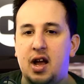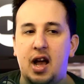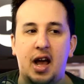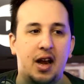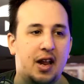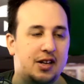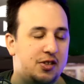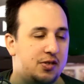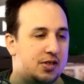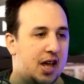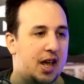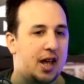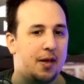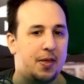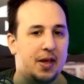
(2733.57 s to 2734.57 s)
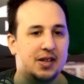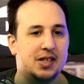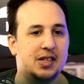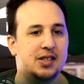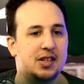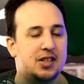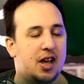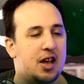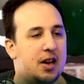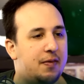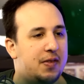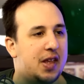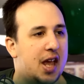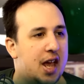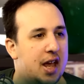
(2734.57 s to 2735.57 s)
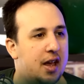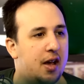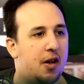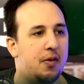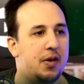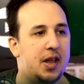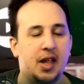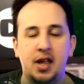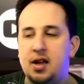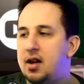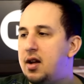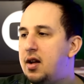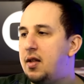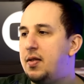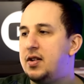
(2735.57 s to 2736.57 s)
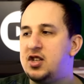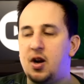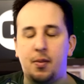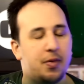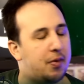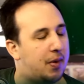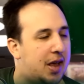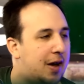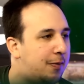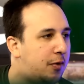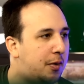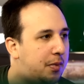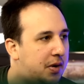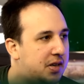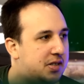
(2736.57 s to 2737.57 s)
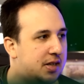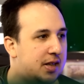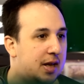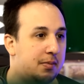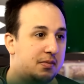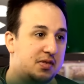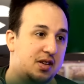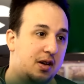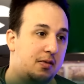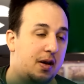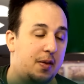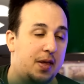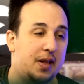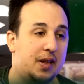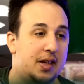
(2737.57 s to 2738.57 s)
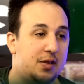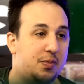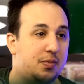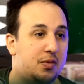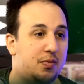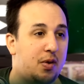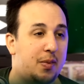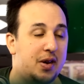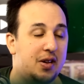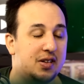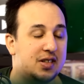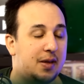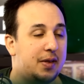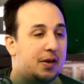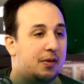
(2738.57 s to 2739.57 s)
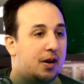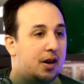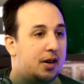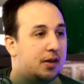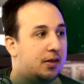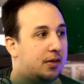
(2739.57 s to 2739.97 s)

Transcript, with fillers: And as you say, I think since the turn of the year, only the top three have more points than them. Mm. So mm. I think he's probably doing something right.